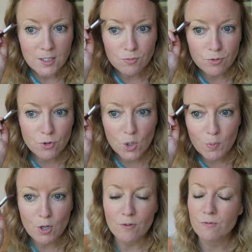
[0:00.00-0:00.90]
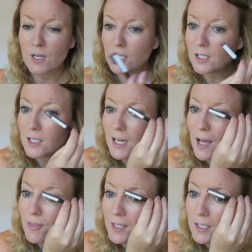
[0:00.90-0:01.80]
It's super
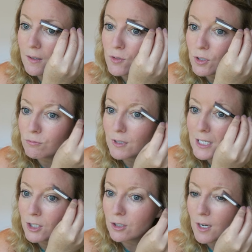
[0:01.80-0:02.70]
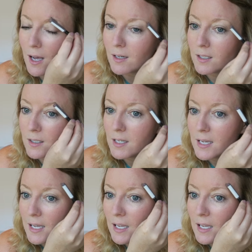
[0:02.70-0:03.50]
convenient. I think it gives you a really good colour.